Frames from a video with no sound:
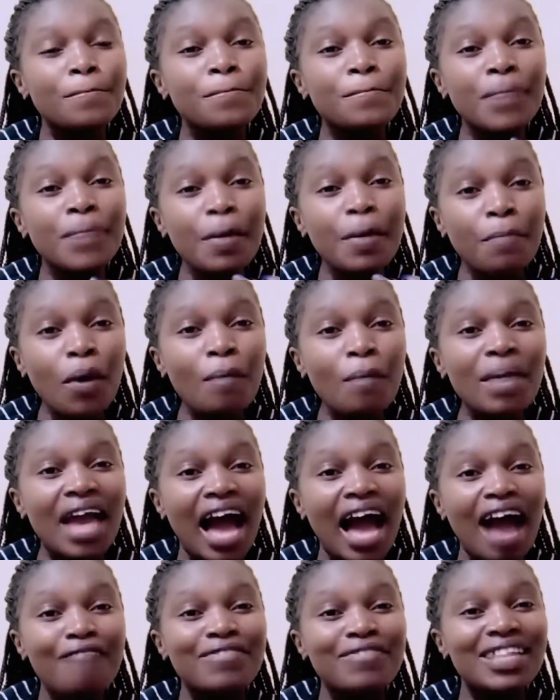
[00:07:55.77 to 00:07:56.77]
People may
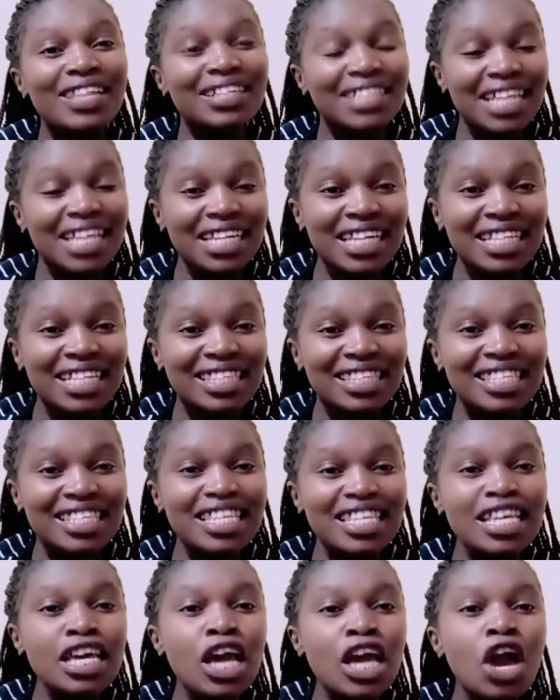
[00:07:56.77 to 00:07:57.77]
have the
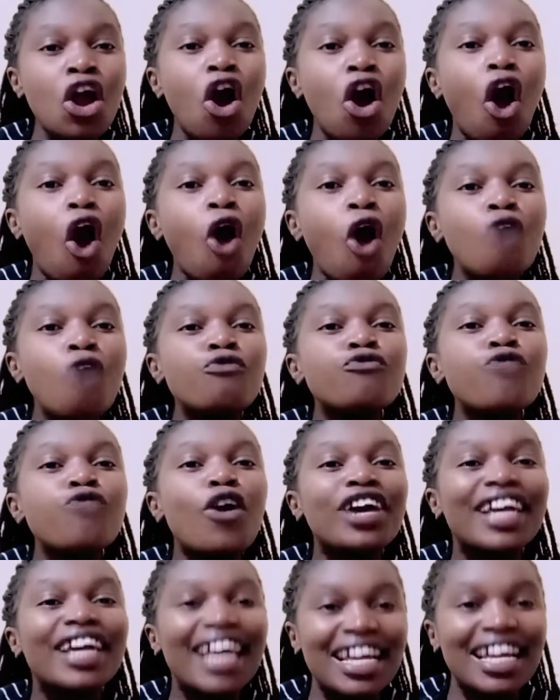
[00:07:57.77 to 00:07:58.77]
tendency of
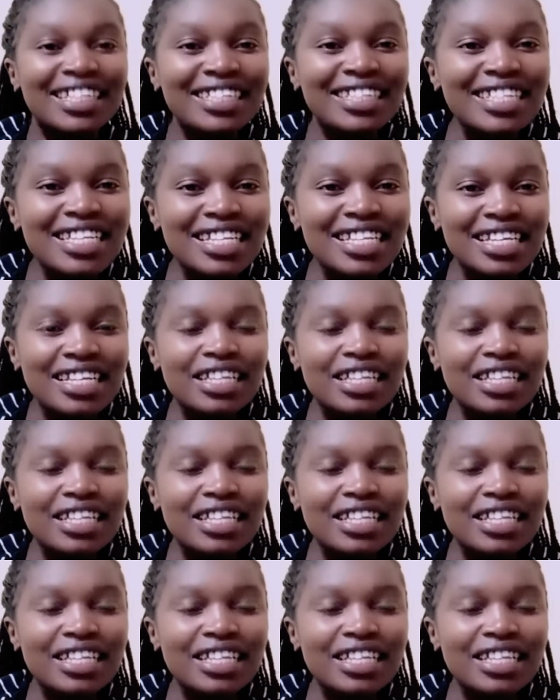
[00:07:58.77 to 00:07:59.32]
forgetting,